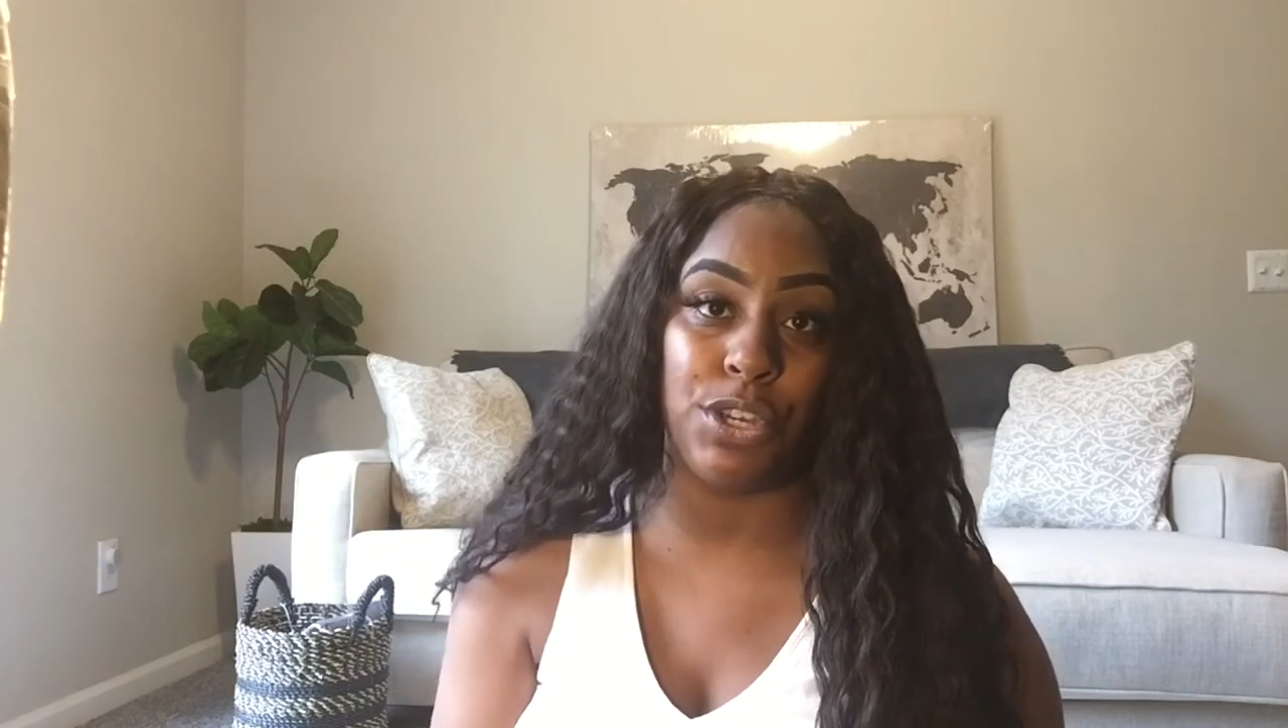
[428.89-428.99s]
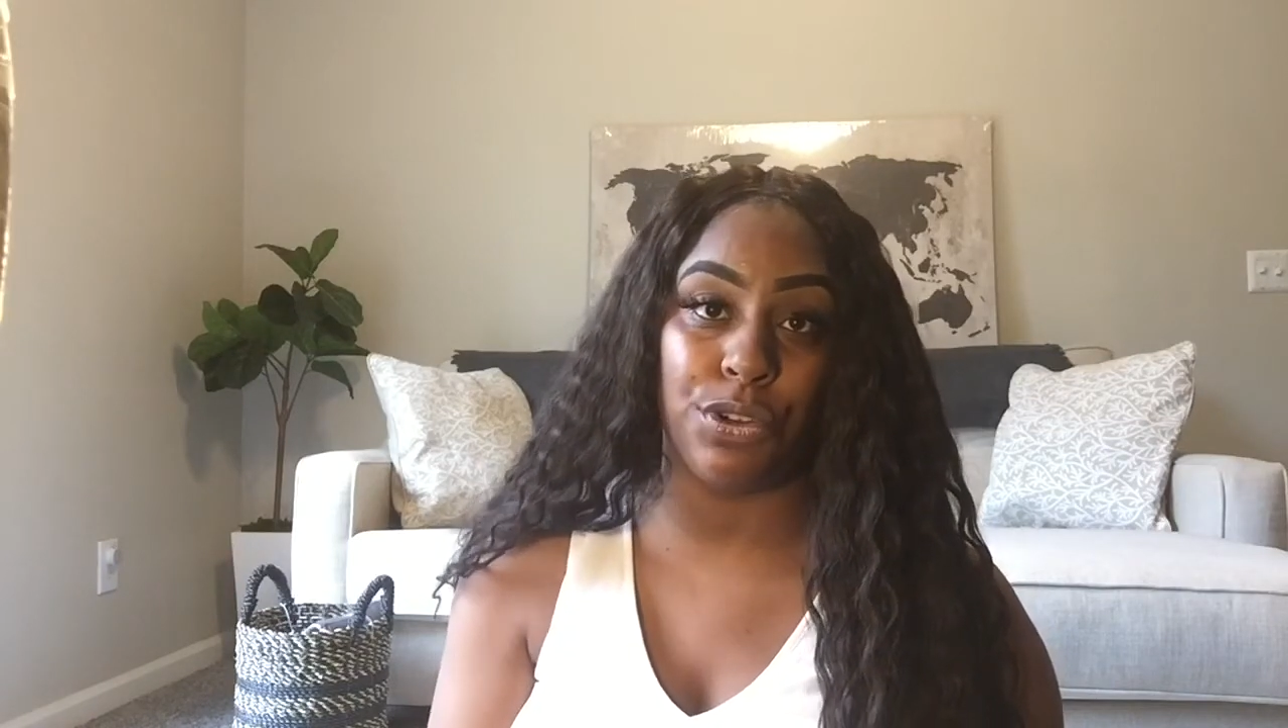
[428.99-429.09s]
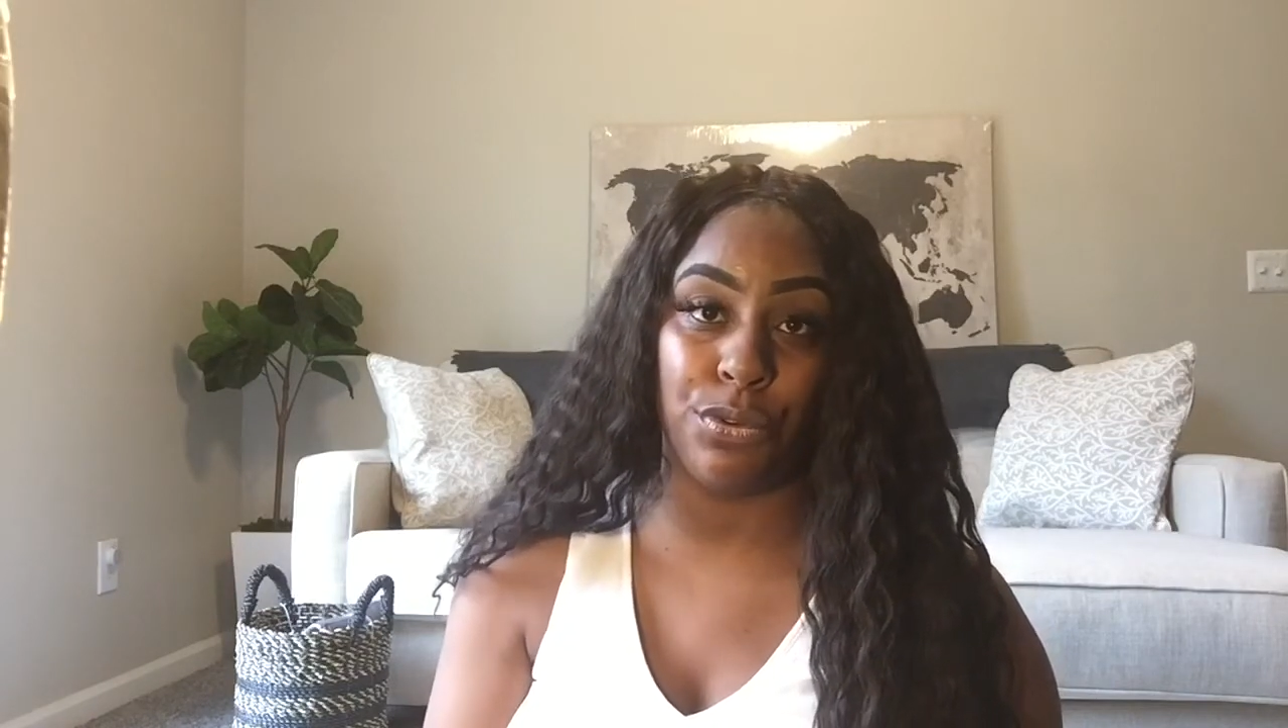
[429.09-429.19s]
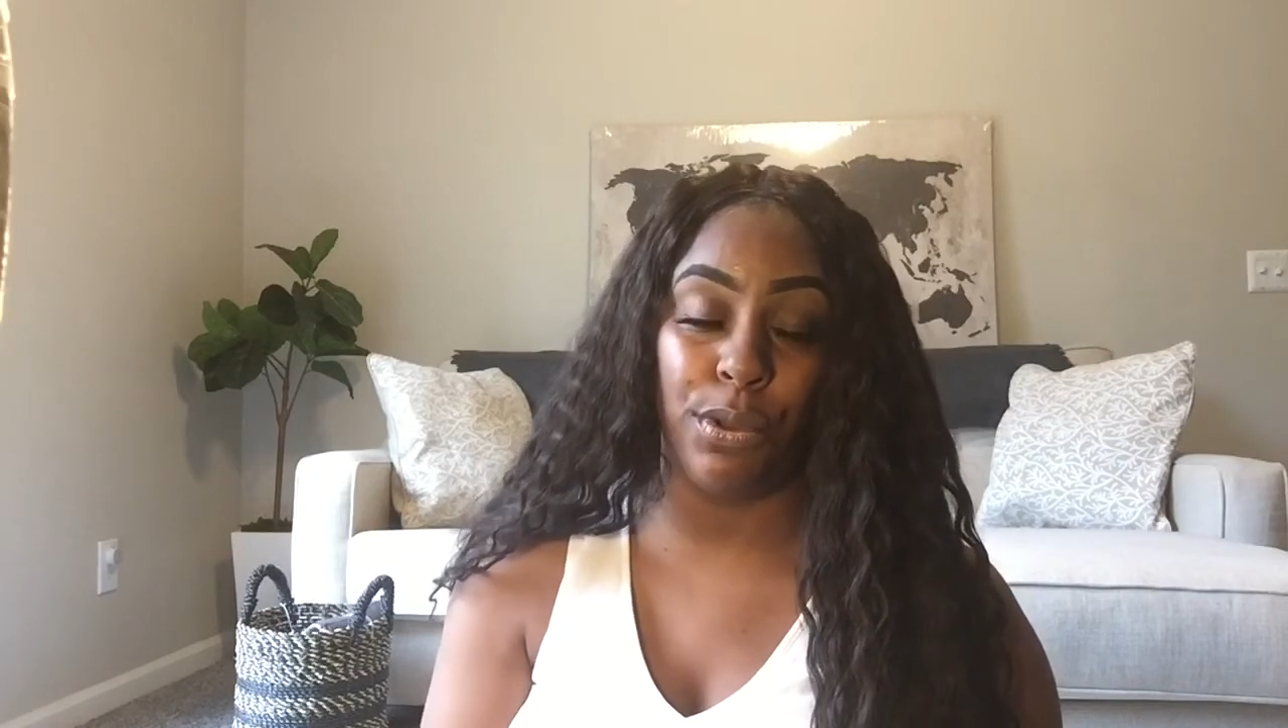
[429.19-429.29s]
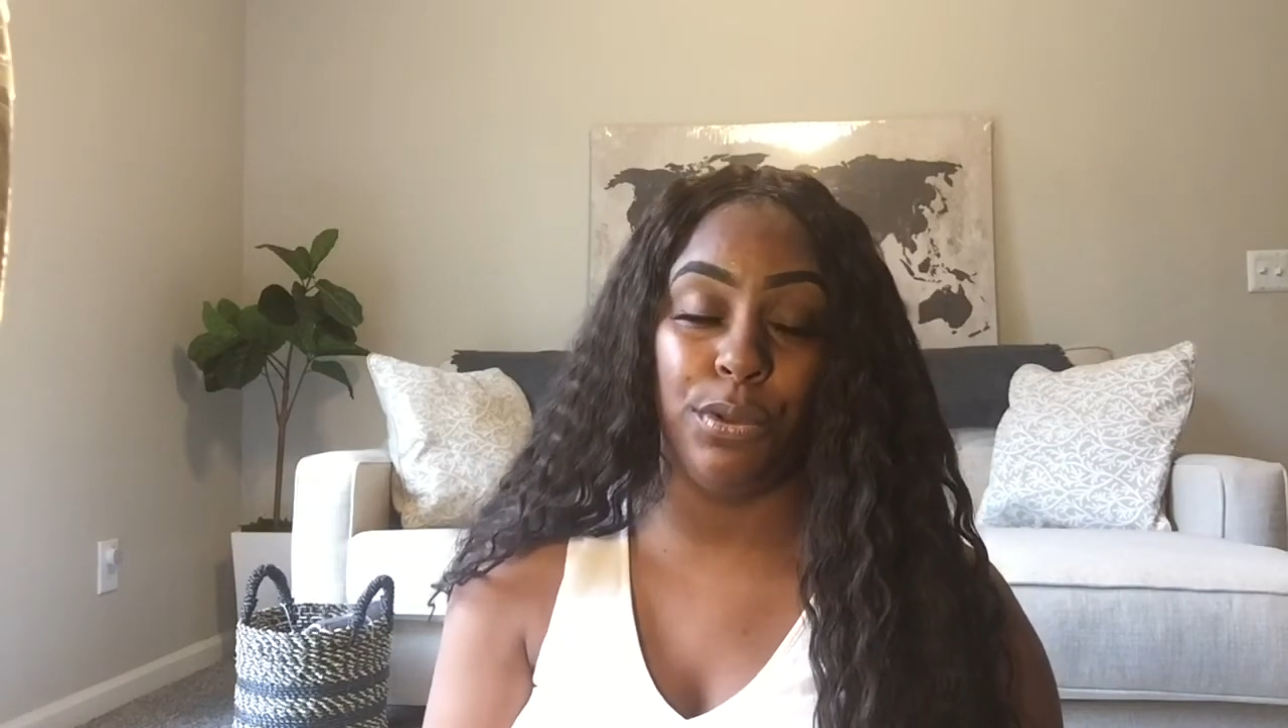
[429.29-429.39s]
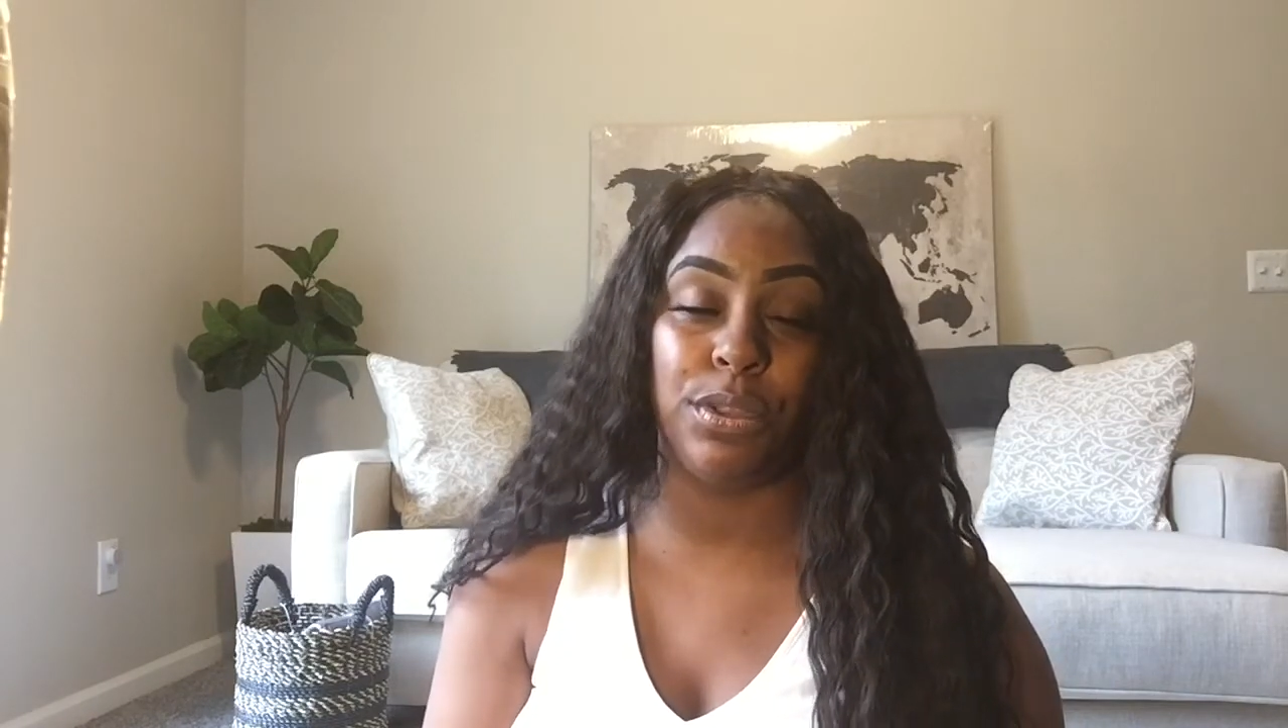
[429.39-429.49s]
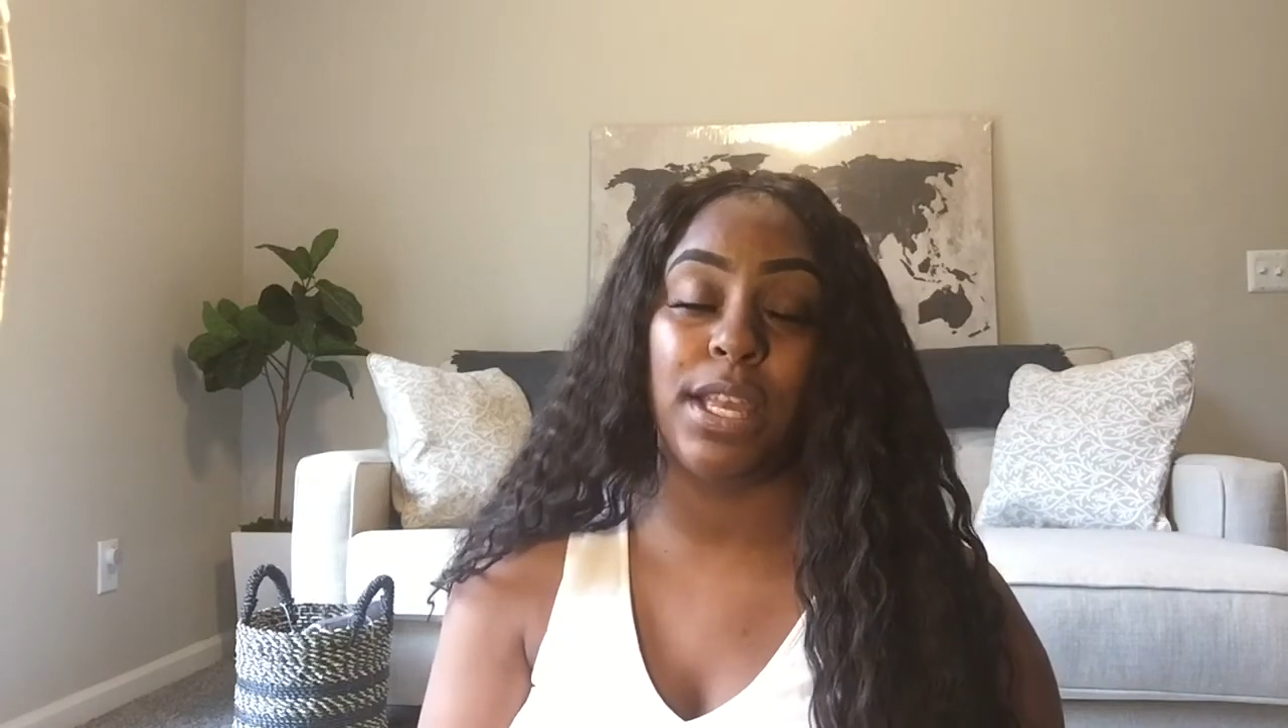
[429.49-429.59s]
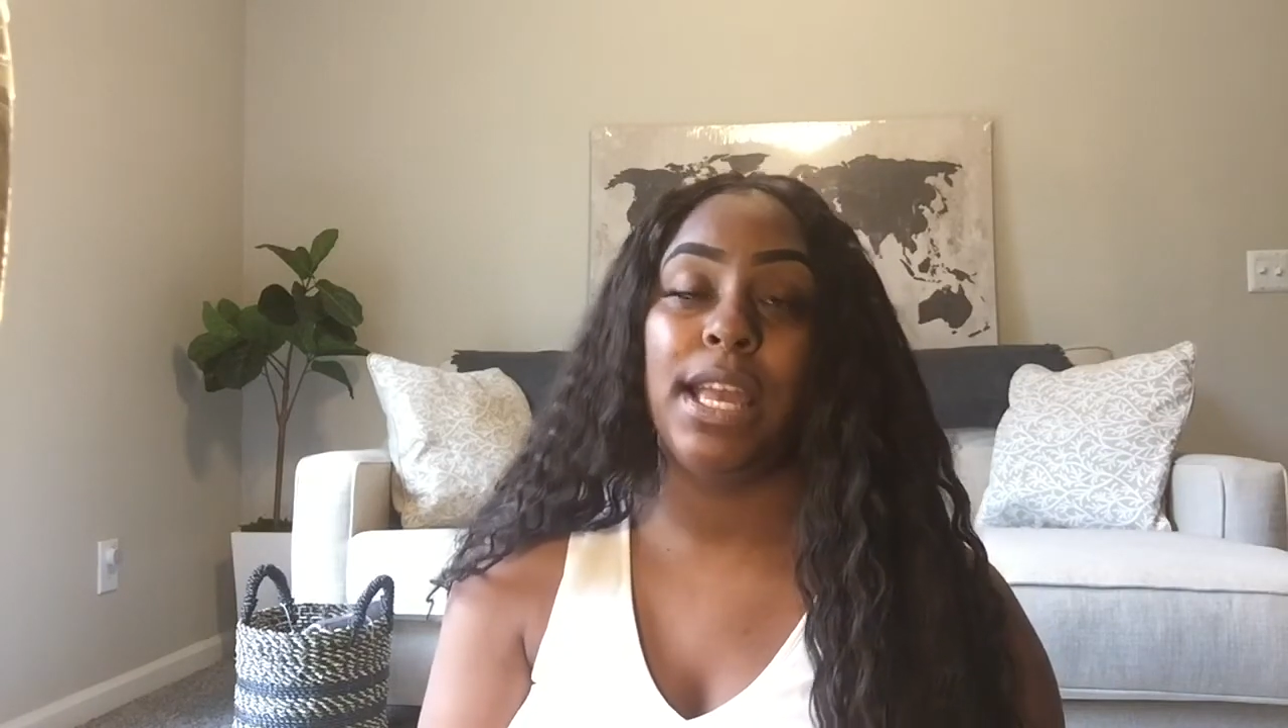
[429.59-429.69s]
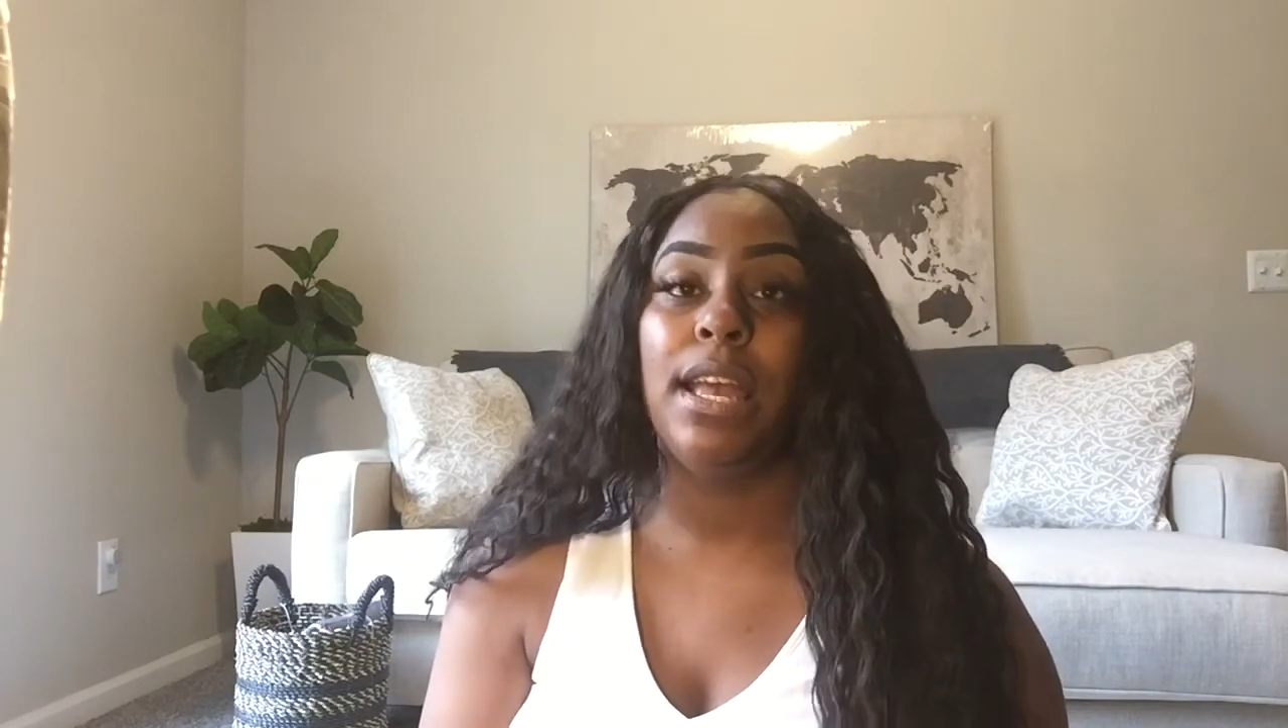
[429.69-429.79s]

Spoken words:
your growth,